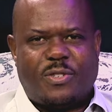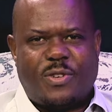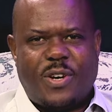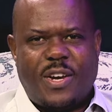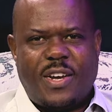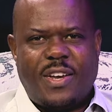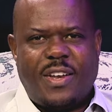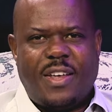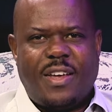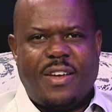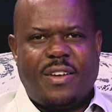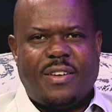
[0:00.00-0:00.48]

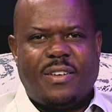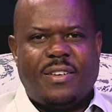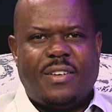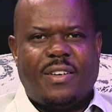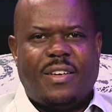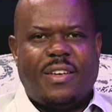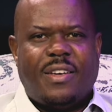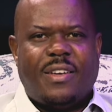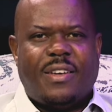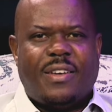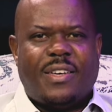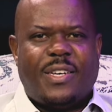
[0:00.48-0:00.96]
training.
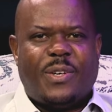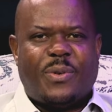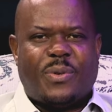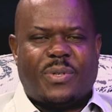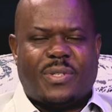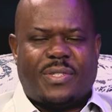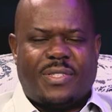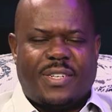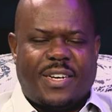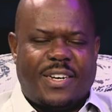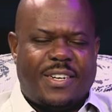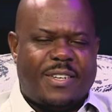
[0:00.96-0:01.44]
He was
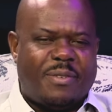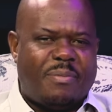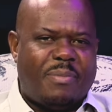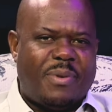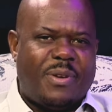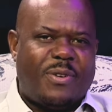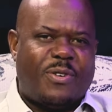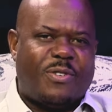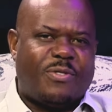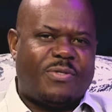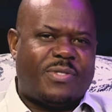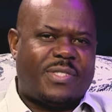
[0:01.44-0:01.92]
telling me
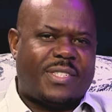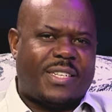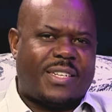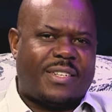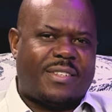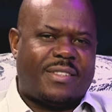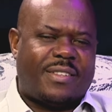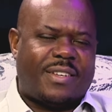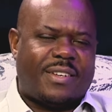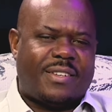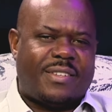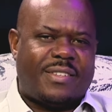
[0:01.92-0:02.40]

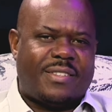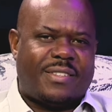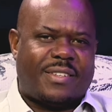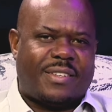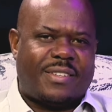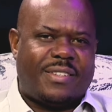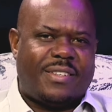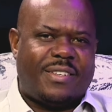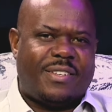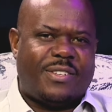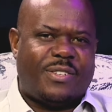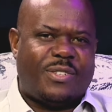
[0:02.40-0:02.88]
offset that he's
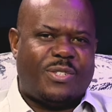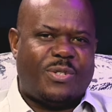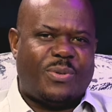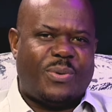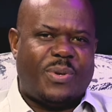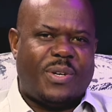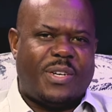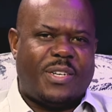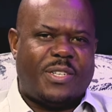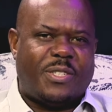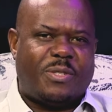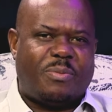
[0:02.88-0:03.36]
actually
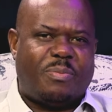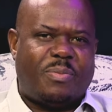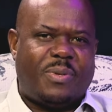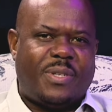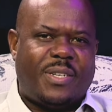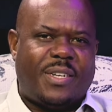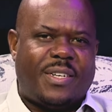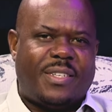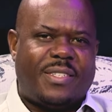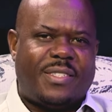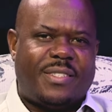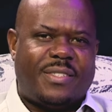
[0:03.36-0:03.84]
doing his
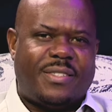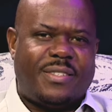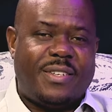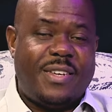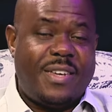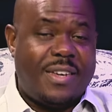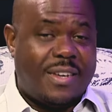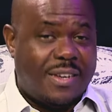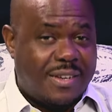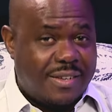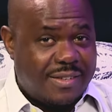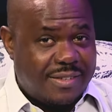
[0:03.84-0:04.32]

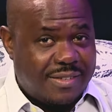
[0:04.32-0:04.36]
PhD.